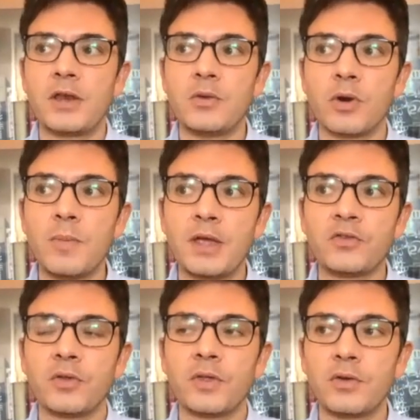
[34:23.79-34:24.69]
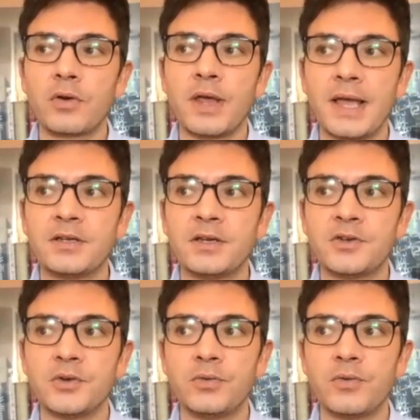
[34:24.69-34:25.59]
You want to make sure that you're connected
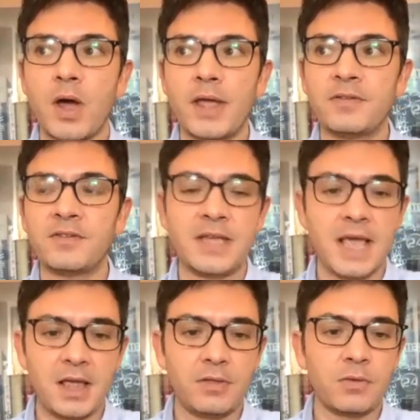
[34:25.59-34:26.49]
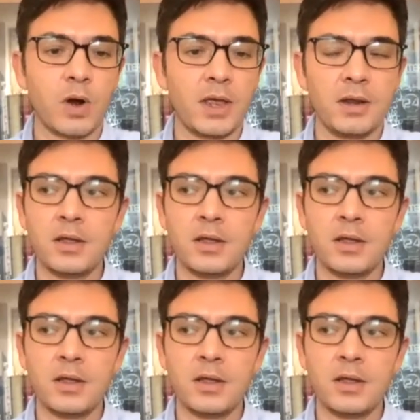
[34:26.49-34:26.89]
to the right CA, the right